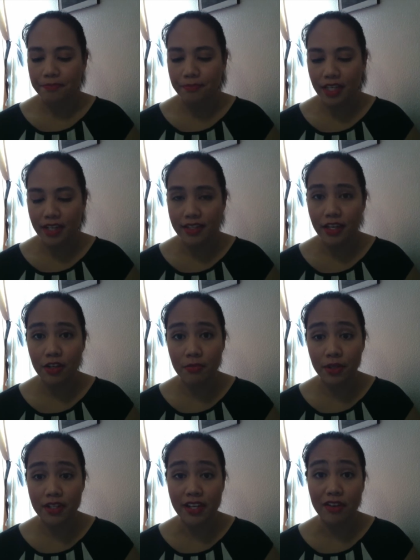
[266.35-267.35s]
because I couldn't
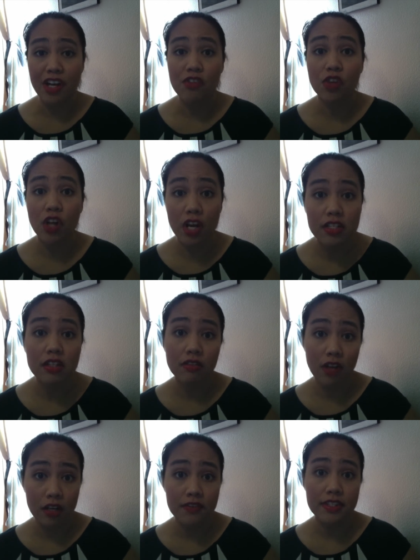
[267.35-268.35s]
put it down. I've lost a
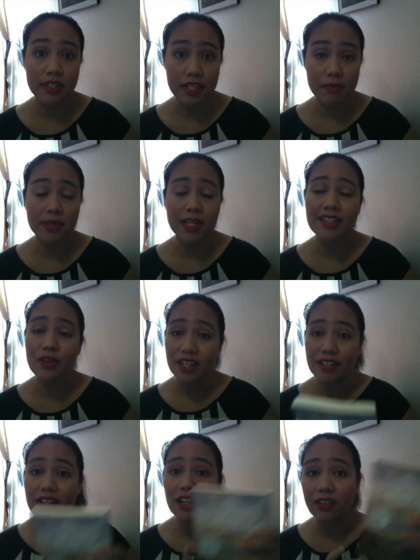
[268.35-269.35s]
lot of sleep. That's how I
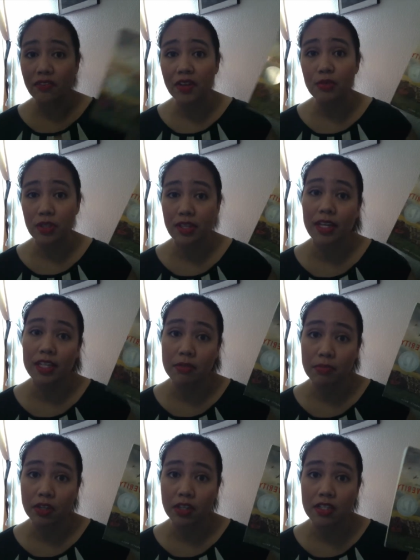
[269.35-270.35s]
can tell if I really like the
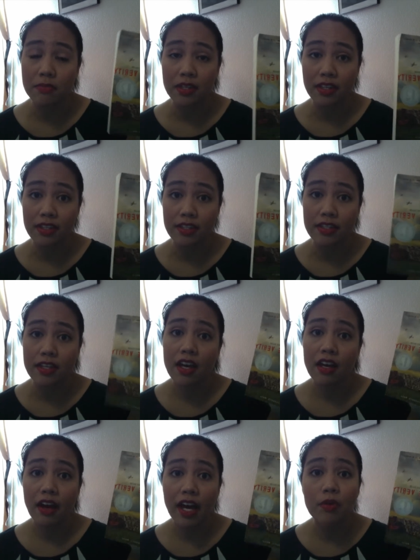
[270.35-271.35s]
book, is because
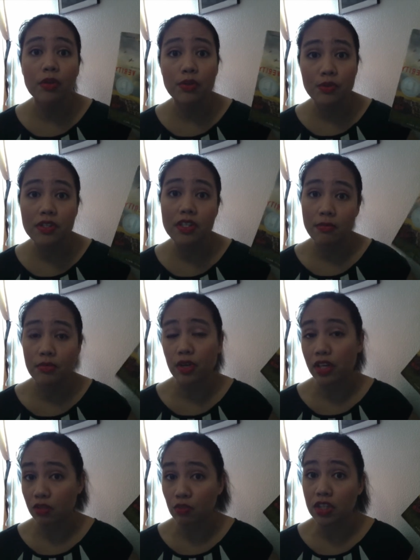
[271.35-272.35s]
I will lose sleep so I
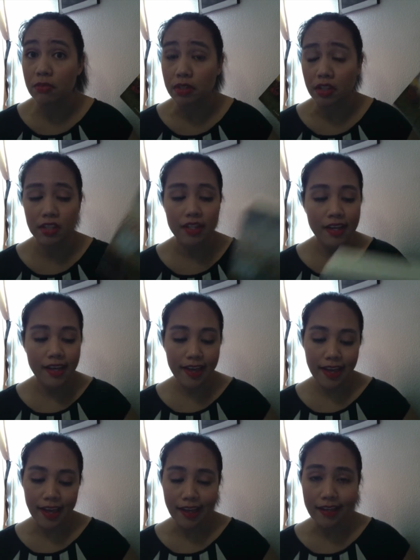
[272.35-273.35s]
can read the book.
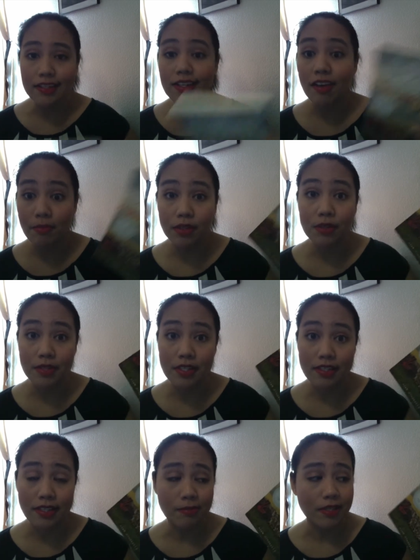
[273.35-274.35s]
And I've been losing
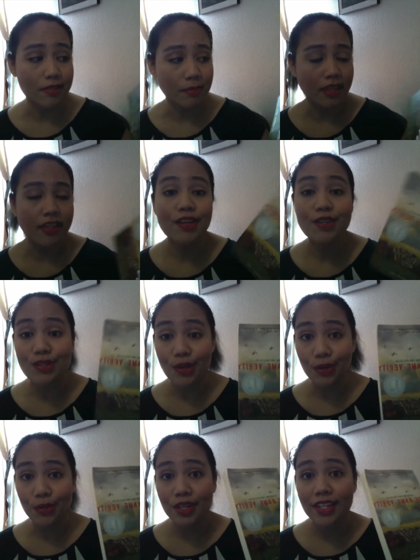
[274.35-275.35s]
sleep this month.
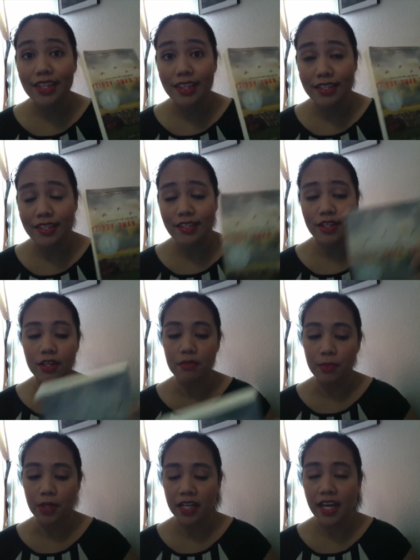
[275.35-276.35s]
So this is a good
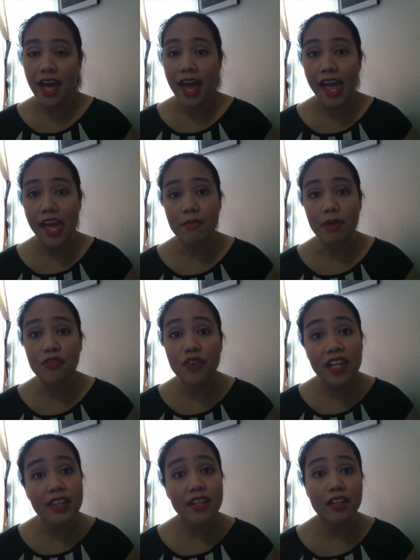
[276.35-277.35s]
book. And my
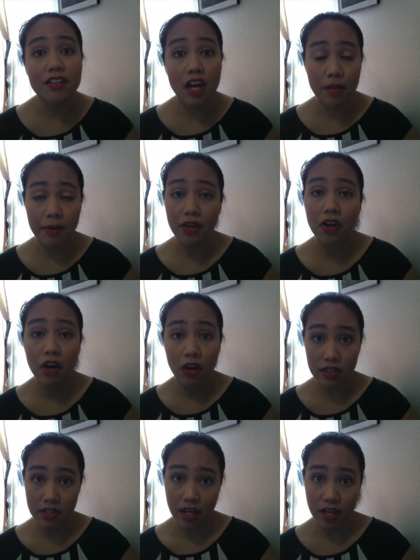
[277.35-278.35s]
friend that I talk about all
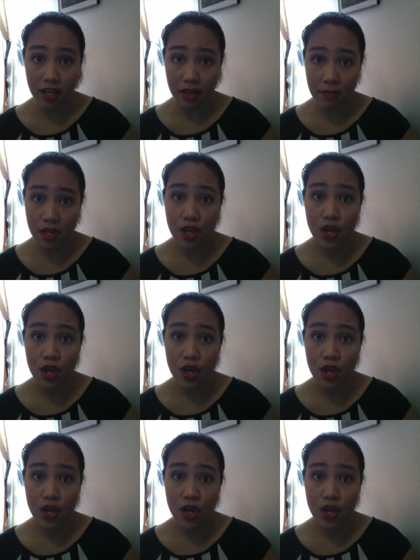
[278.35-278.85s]
the time,